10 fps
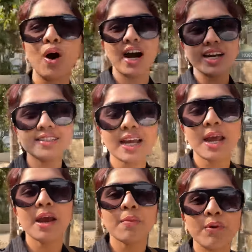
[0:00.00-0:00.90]
hours
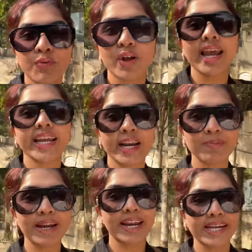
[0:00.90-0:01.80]
before I get
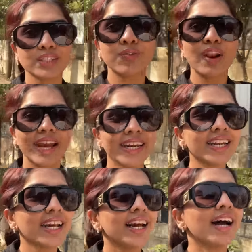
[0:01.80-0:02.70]
my next flight.
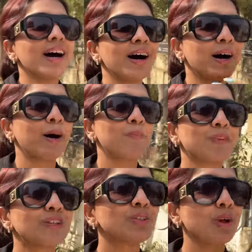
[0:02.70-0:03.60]

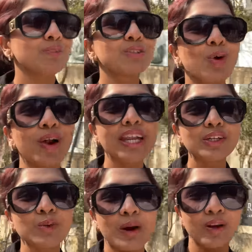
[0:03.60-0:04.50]
So I'm just going
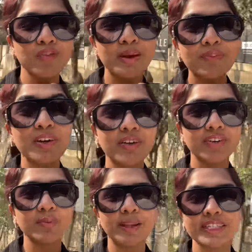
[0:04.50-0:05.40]
to one of my
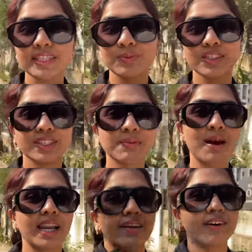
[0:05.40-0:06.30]
favorite places, which is in
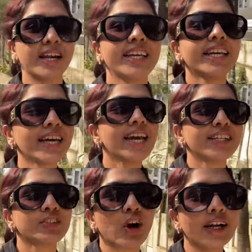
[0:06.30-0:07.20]
Balewadi.
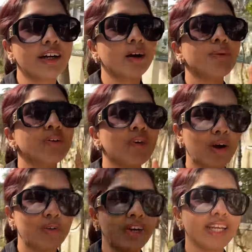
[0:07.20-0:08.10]
It's called Urban
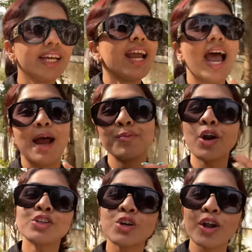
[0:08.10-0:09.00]
Foundry. I'm
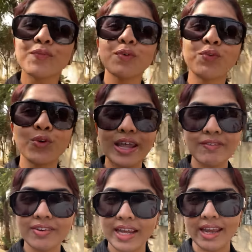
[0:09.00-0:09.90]
not sure if the food
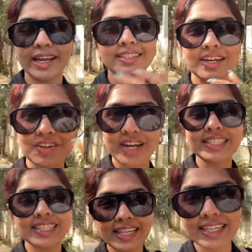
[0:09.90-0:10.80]
etc. is
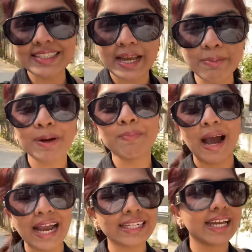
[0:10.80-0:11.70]
still the same, but
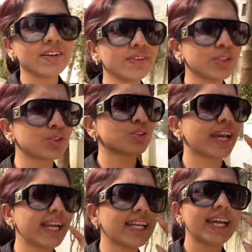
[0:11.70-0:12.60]
back then we used to
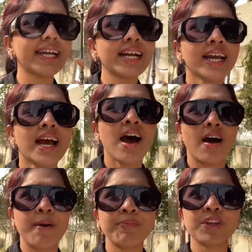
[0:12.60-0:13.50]
get like, 1